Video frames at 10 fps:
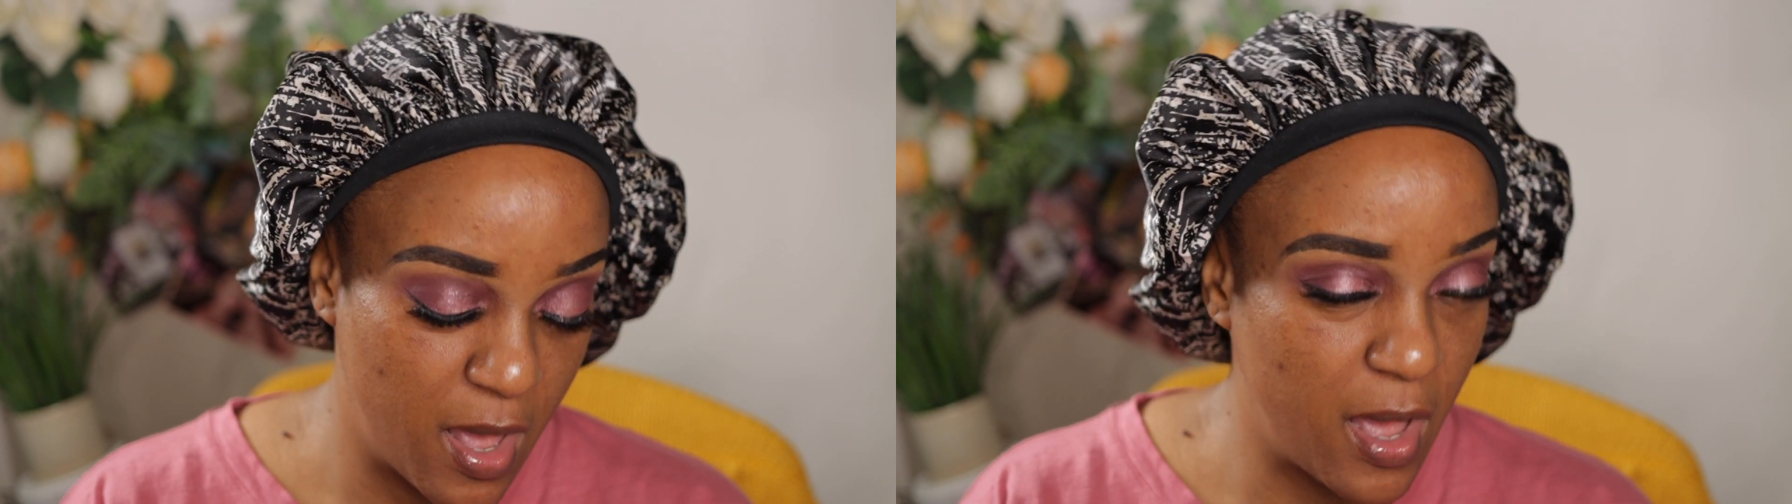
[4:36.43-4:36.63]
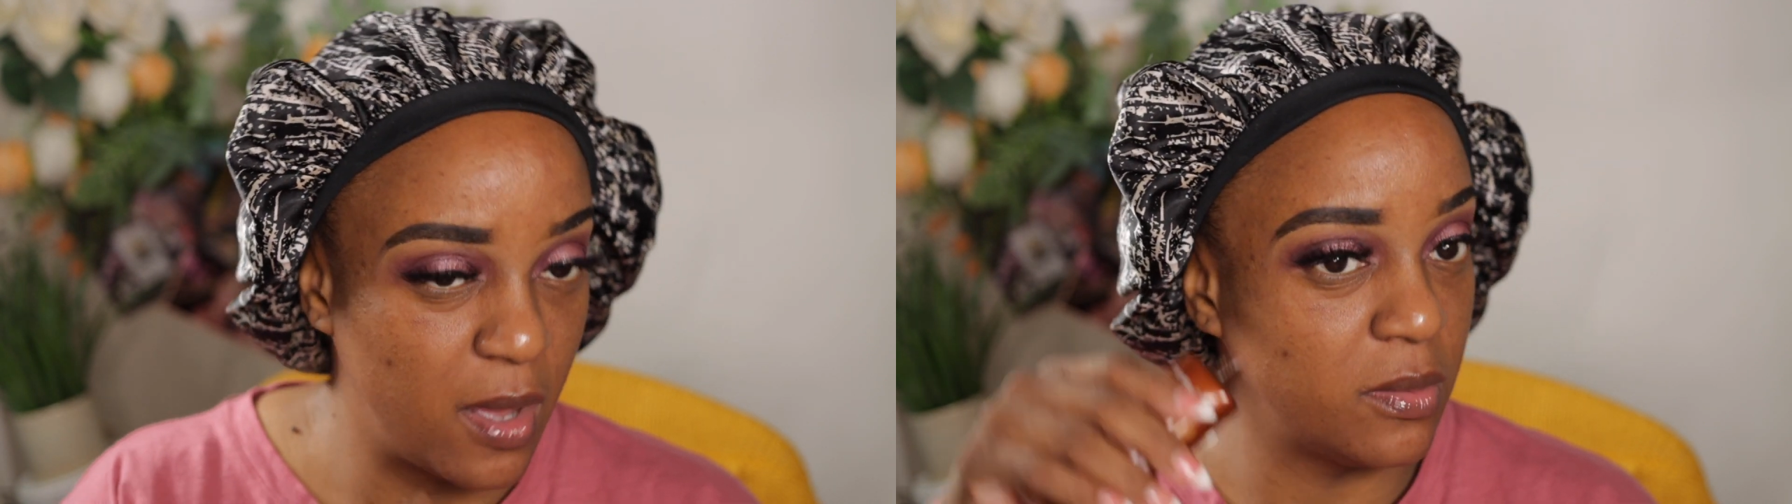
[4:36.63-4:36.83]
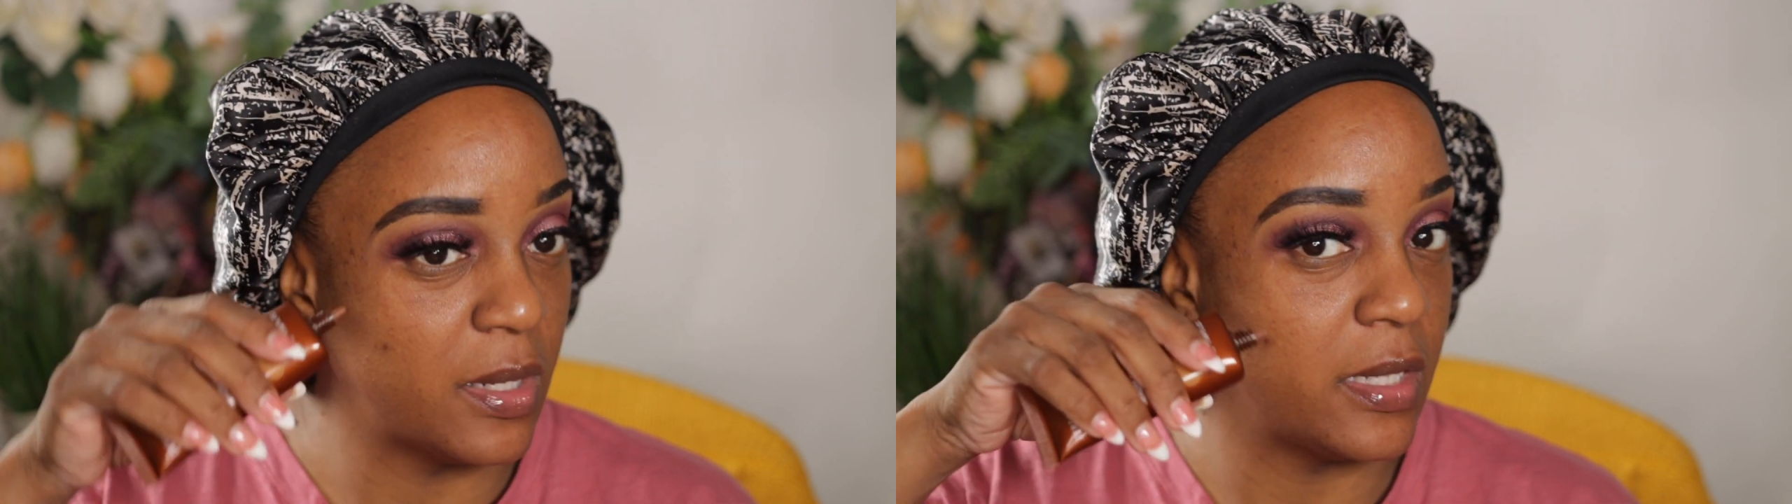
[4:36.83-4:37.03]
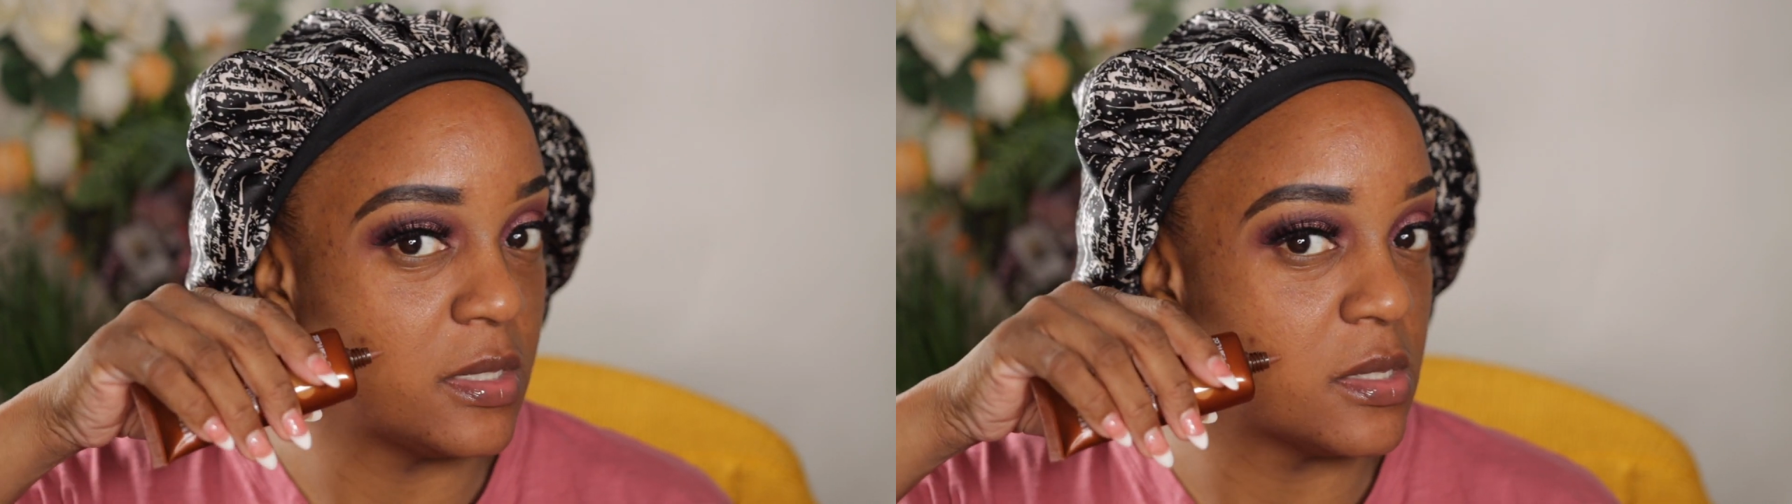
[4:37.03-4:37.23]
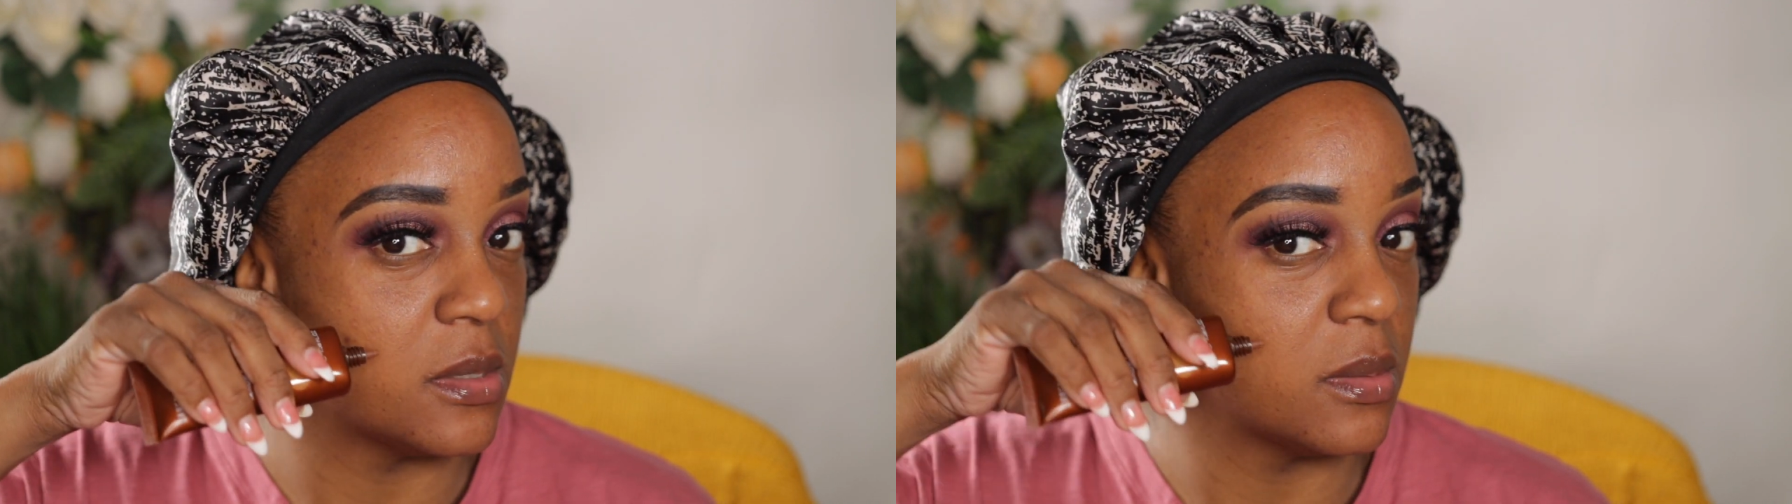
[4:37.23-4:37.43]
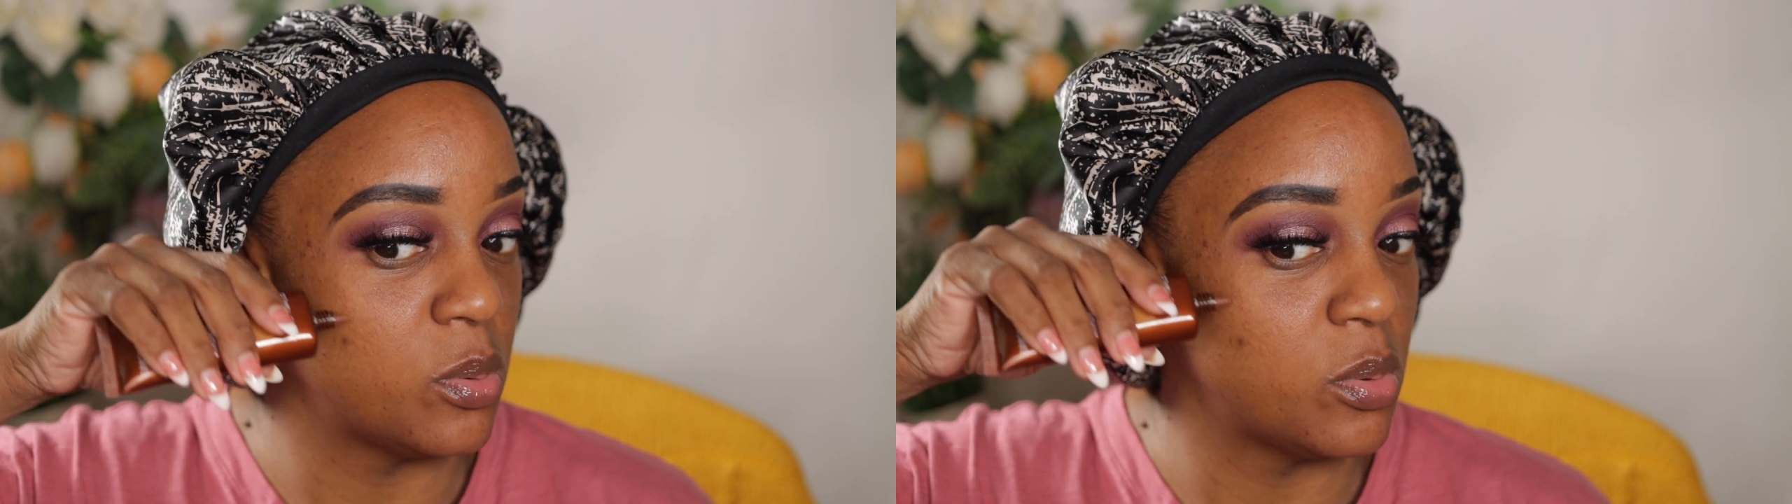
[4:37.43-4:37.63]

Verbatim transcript: I don't like to